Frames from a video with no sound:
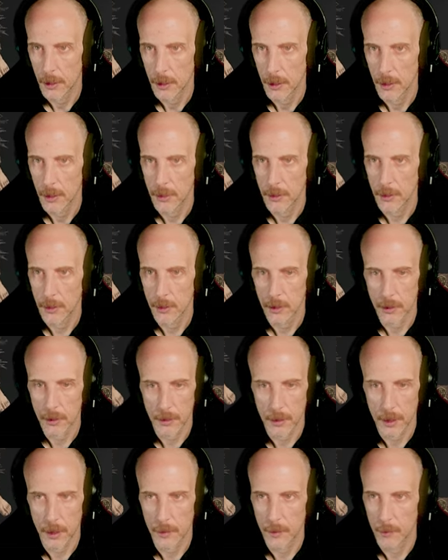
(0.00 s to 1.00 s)
He's a sort
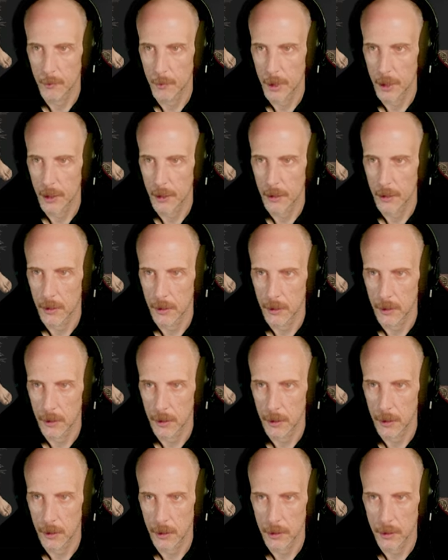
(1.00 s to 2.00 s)
of down the middle
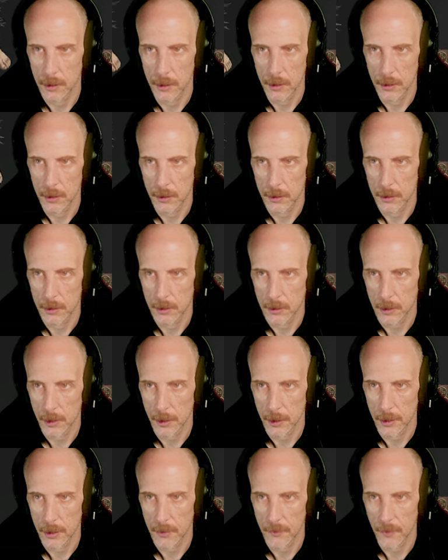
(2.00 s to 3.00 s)
looking Aegis. He doesn't
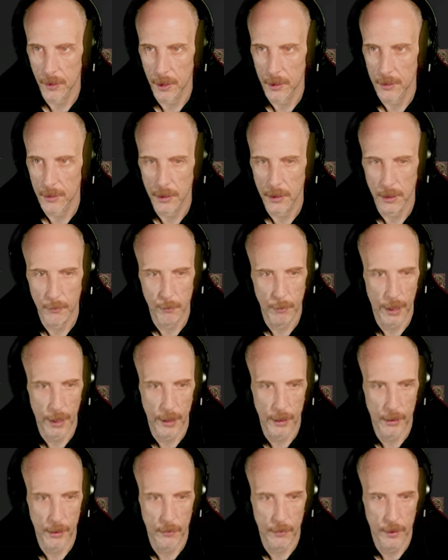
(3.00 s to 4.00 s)
like his face. He's got a
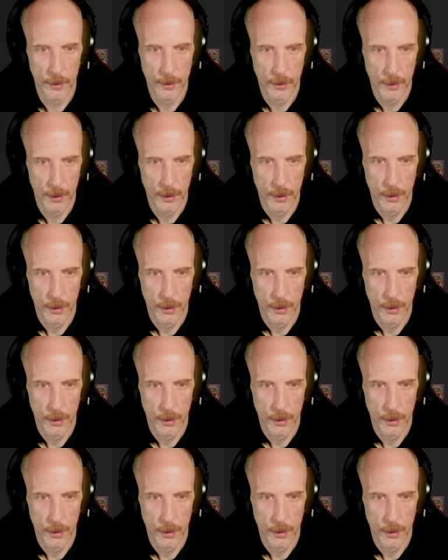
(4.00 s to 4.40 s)
bag over it.